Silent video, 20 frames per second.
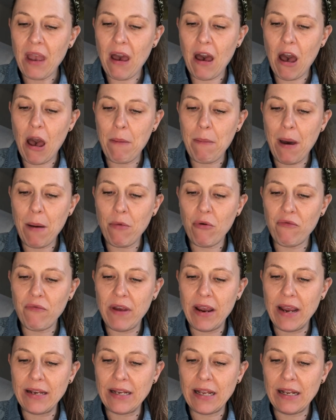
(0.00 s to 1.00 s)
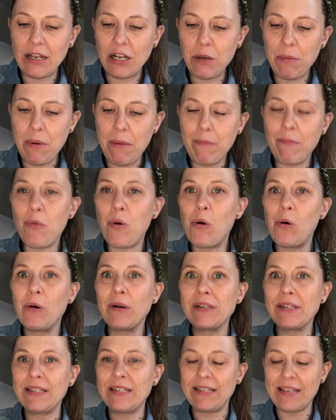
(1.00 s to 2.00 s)
and we'll read a little bit
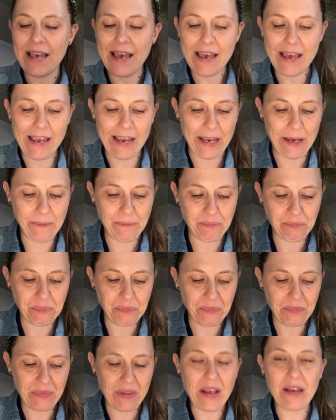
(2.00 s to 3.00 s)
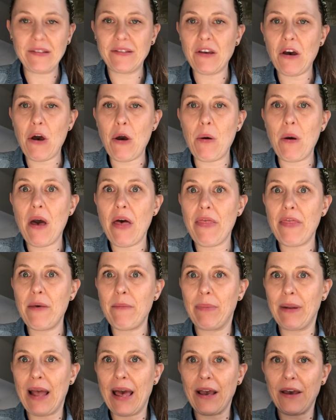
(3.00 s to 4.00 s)
more today. So, The
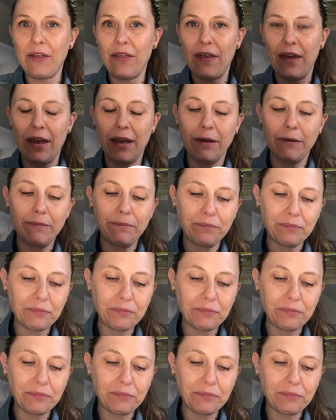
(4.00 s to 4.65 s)
Black Thing.